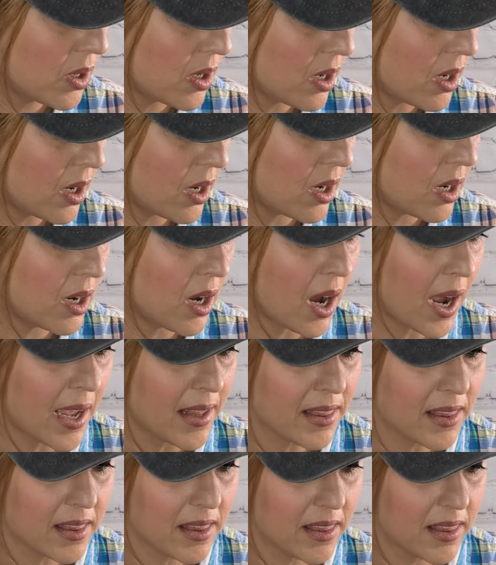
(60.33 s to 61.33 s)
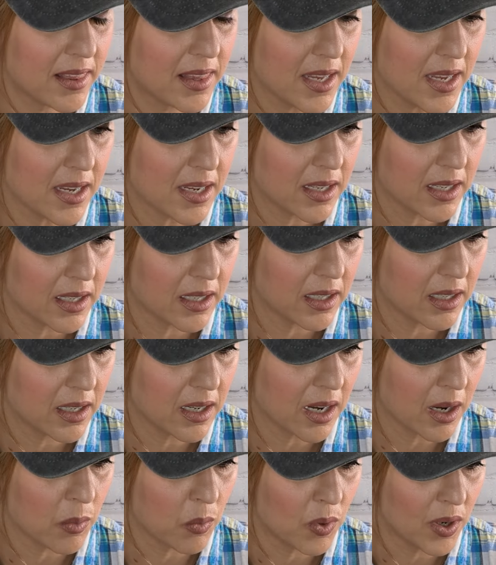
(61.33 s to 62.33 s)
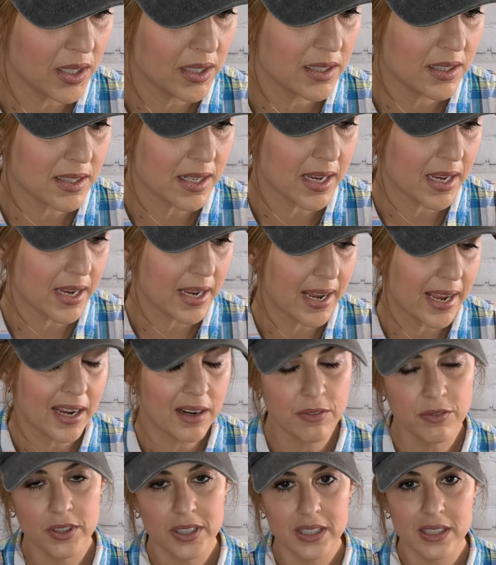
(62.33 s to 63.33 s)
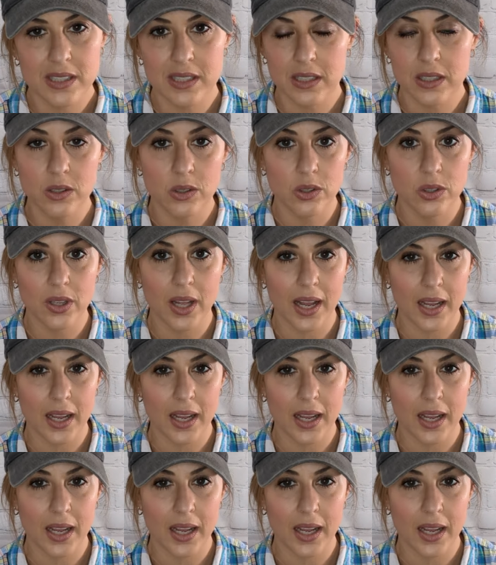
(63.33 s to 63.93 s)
I think I want to say every single